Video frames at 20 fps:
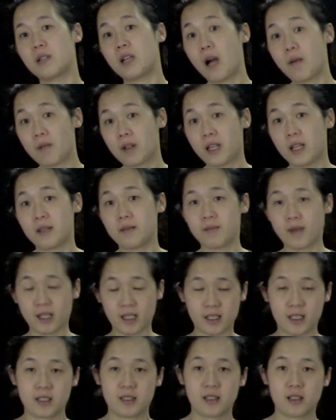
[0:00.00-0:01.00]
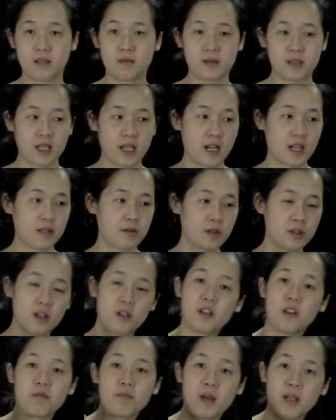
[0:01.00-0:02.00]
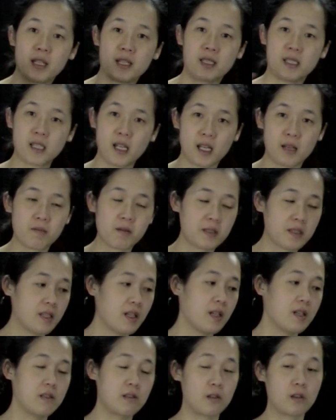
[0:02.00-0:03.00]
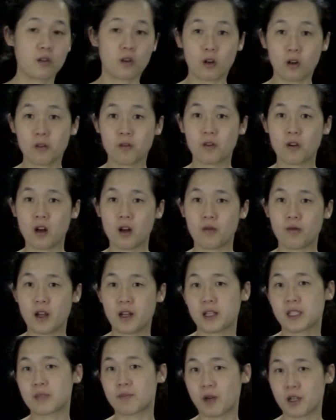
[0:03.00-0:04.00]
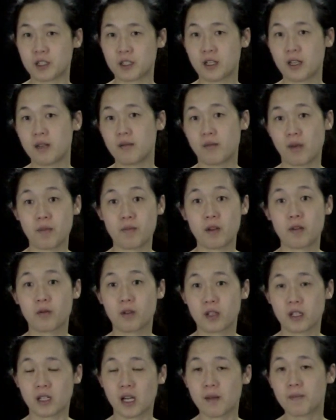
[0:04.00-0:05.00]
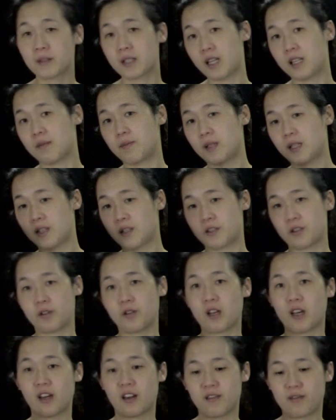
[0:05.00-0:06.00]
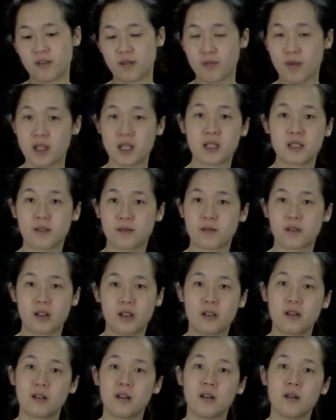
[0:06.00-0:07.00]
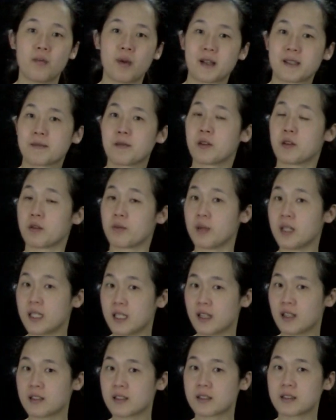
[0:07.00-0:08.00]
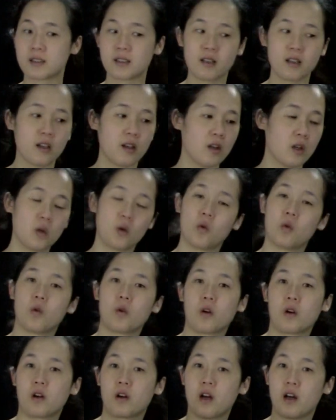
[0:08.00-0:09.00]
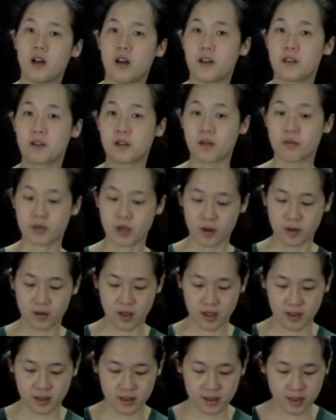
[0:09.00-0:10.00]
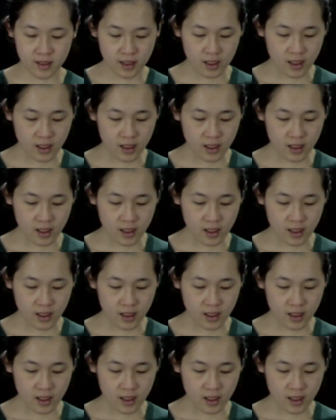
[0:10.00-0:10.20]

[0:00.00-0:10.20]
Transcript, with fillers: complicated mechanisms, and as a result, you have many steps. So your overall rate expression might be really complicated because you have many different possible intermediates or uh, other components.